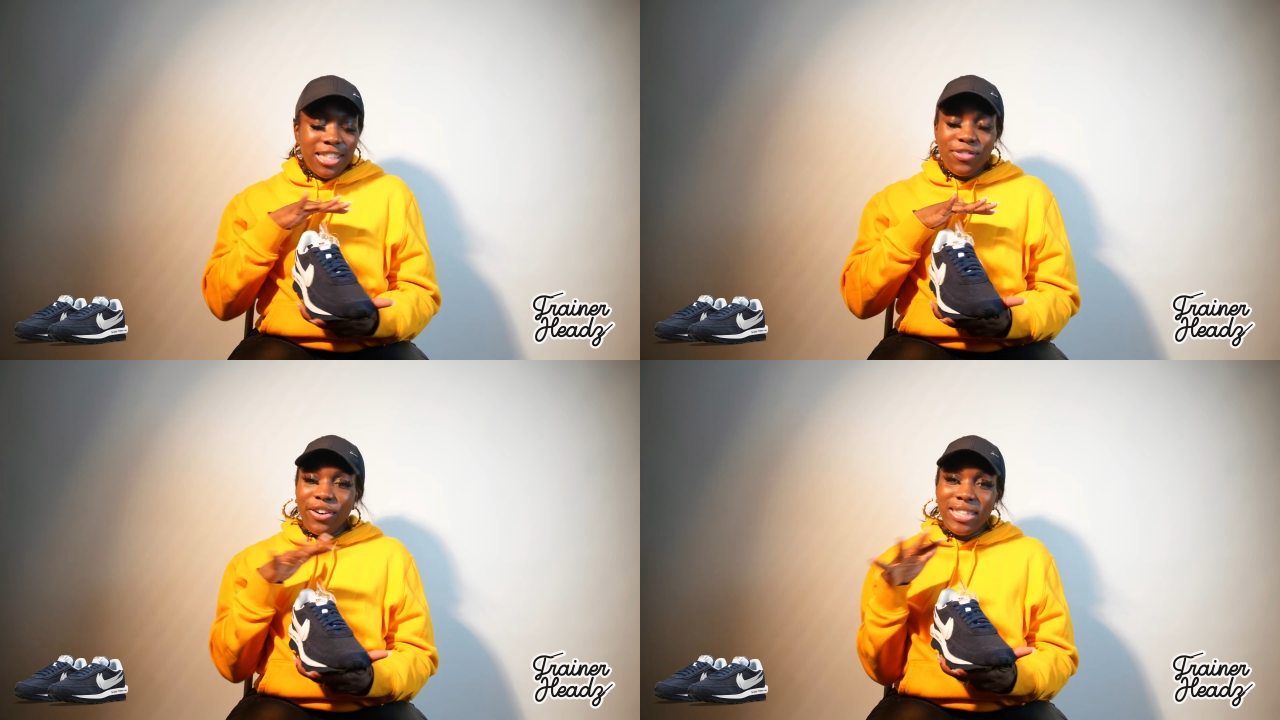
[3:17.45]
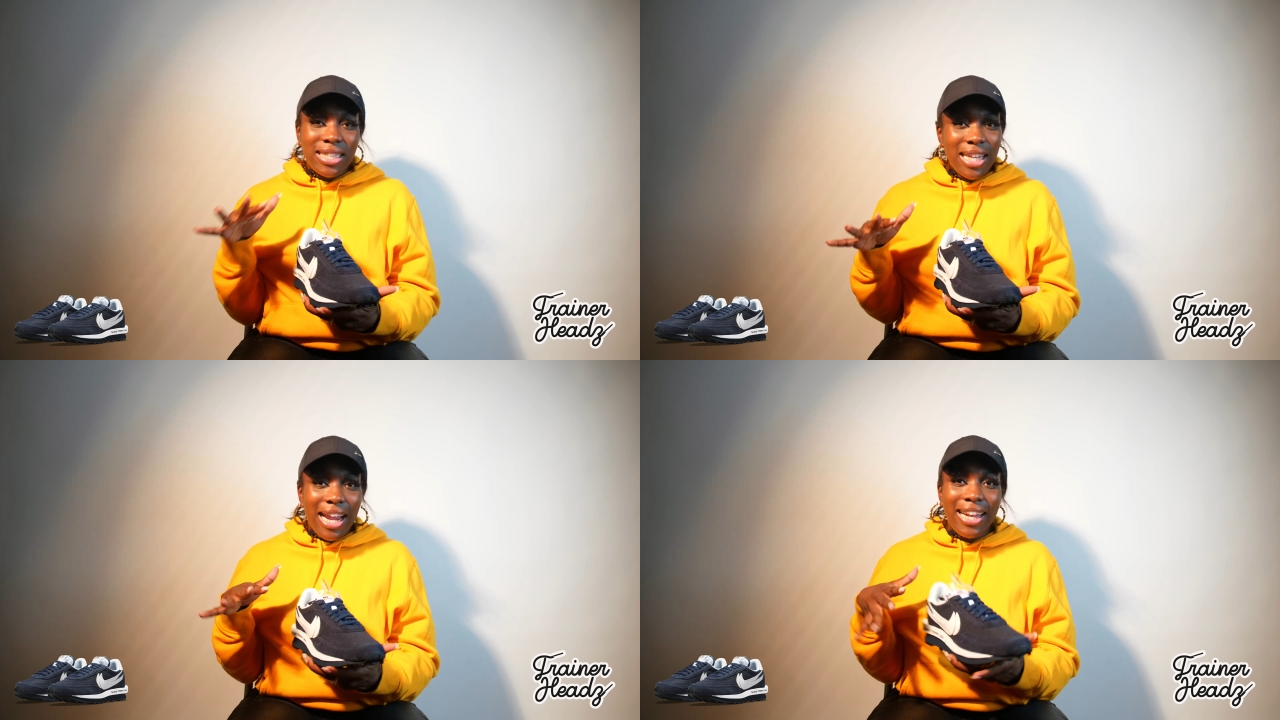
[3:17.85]
It's very
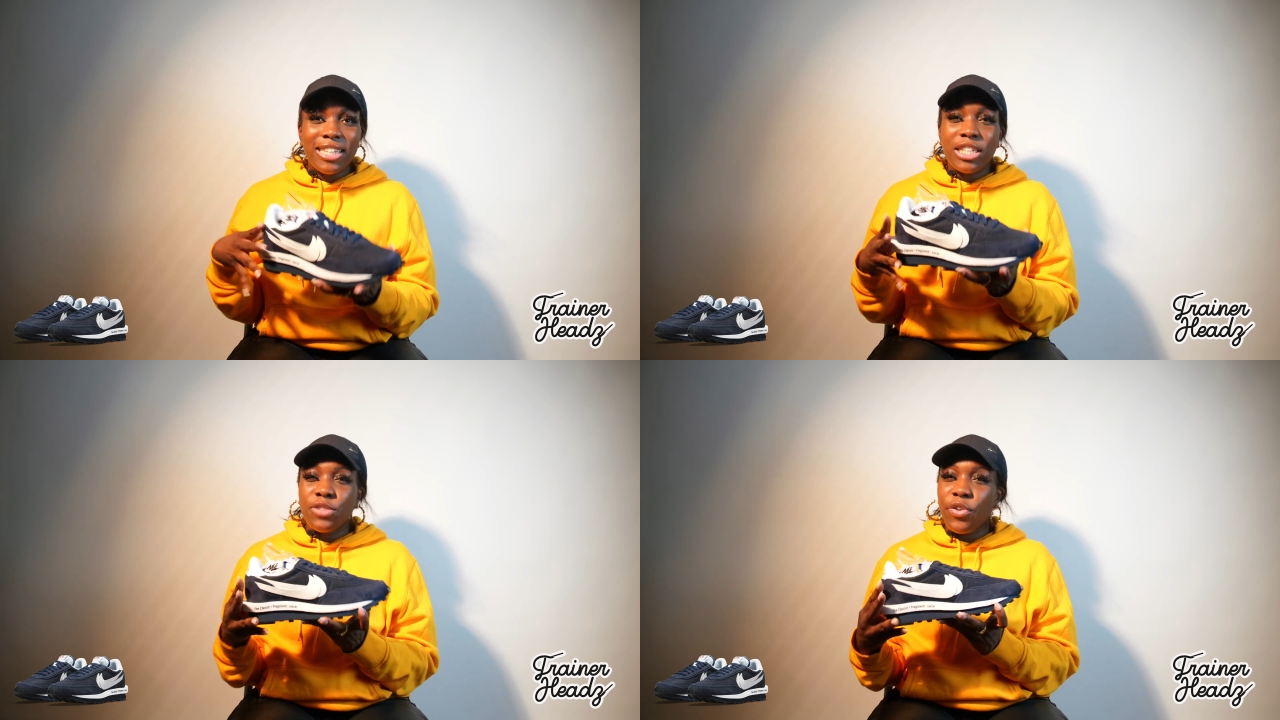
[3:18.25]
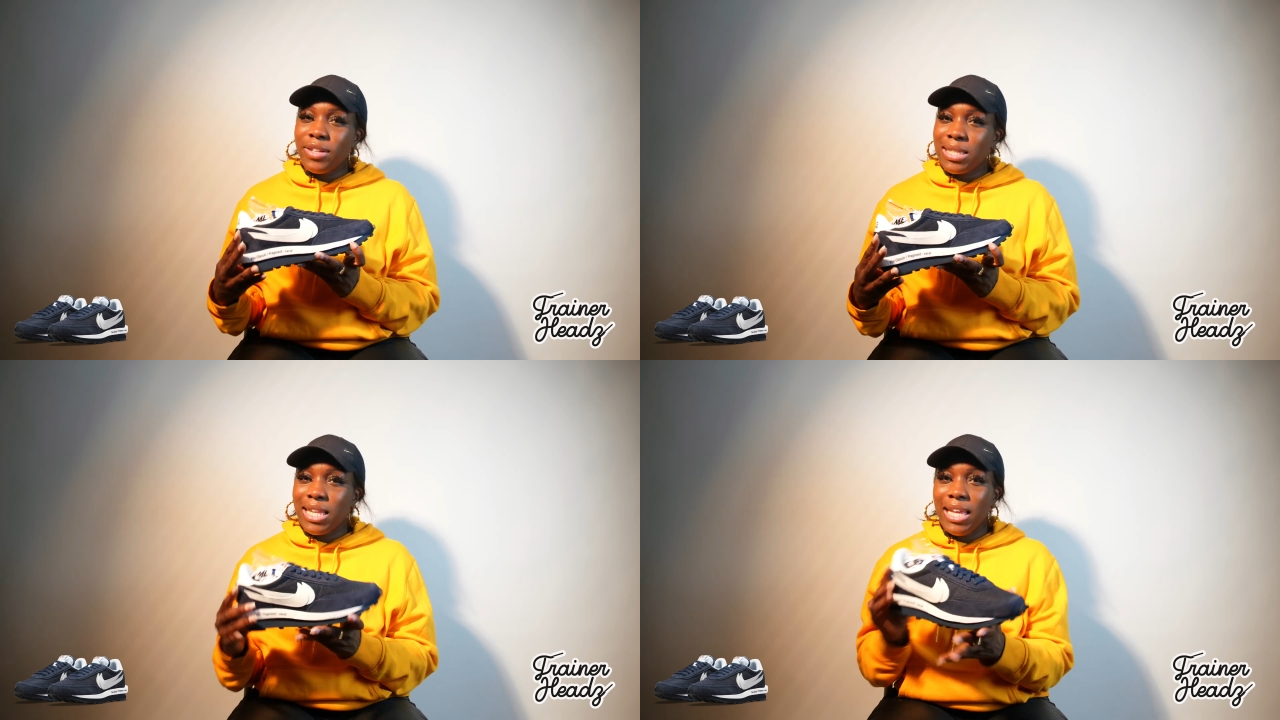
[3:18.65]
stylish, it's
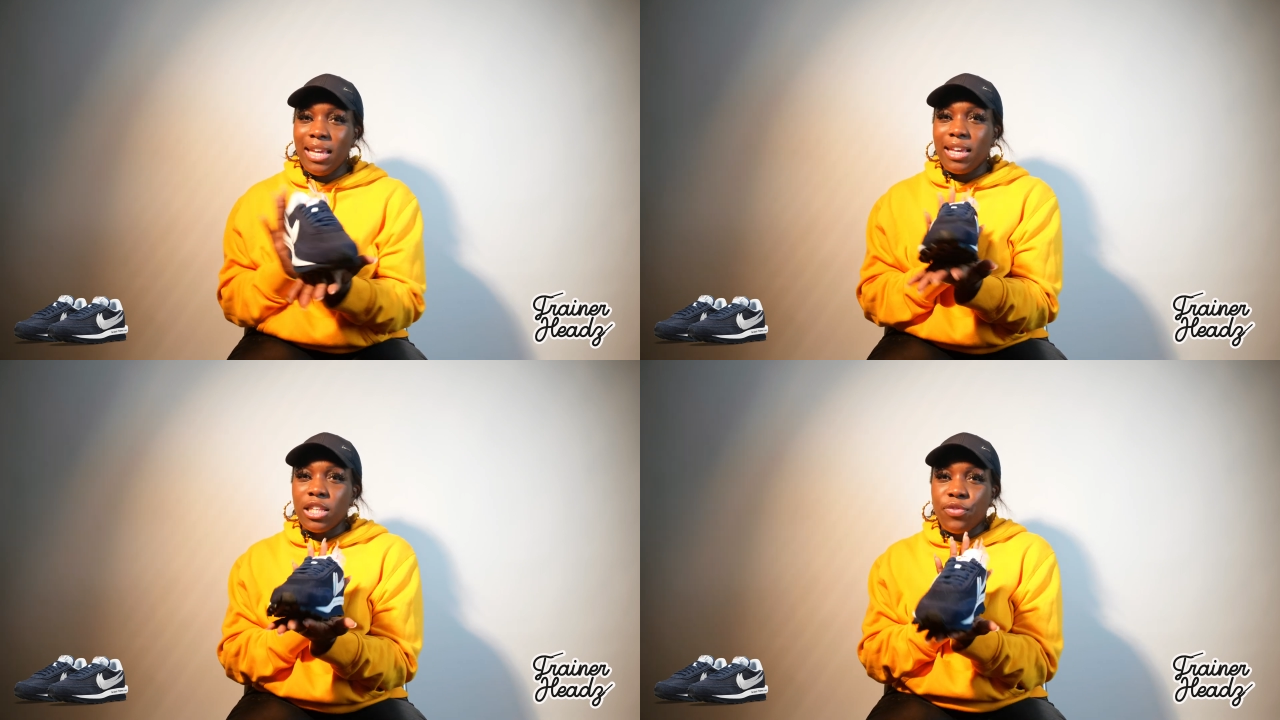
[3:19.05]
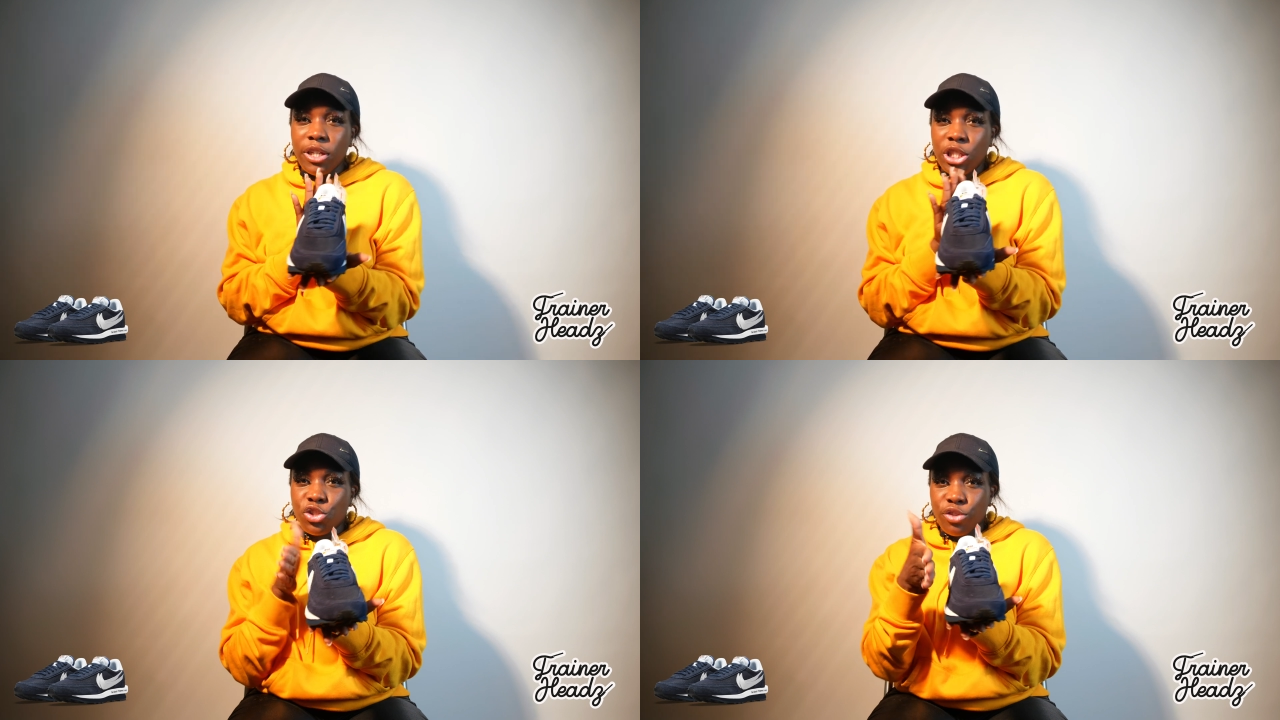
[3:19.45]
very sleek, it's
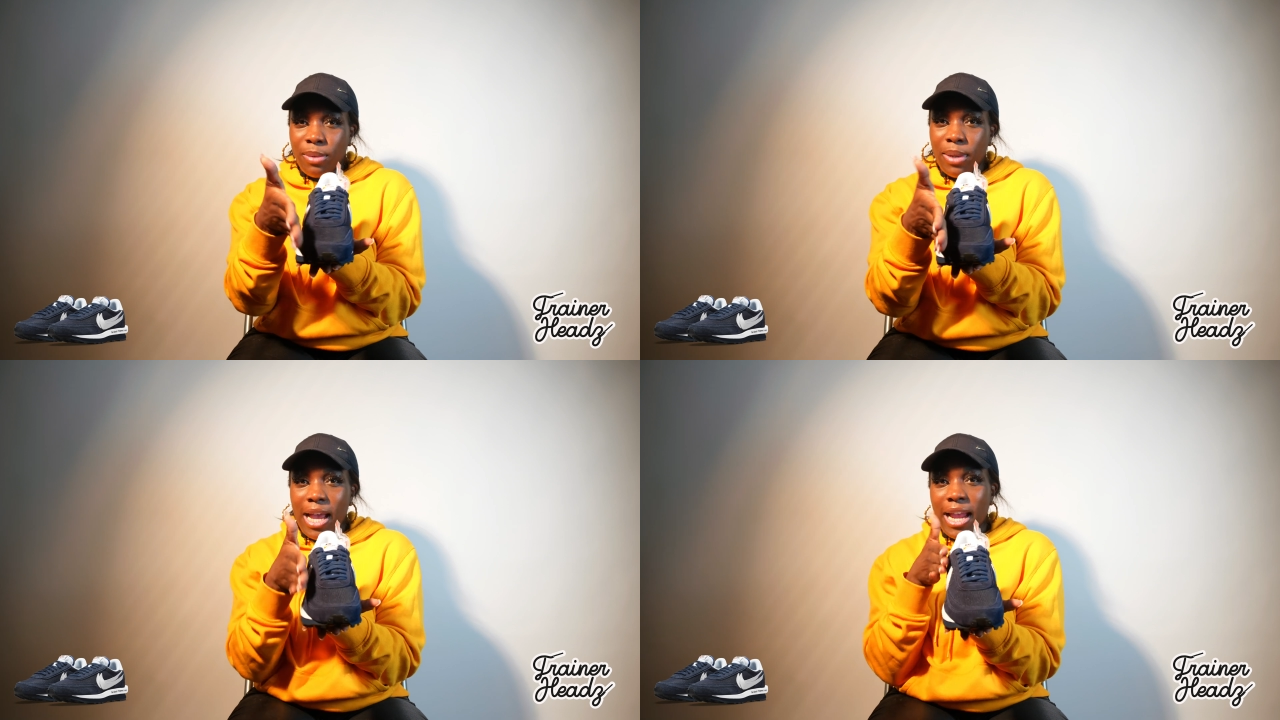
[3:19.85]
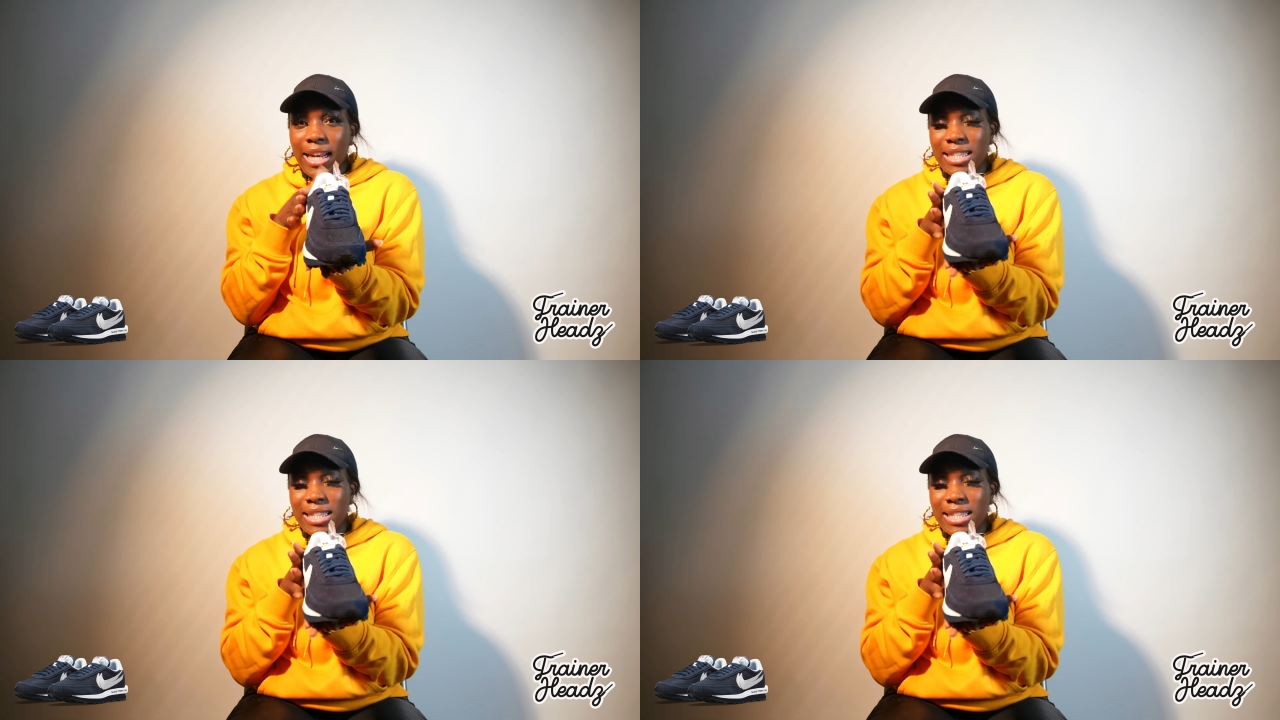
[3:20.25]
very streamlined,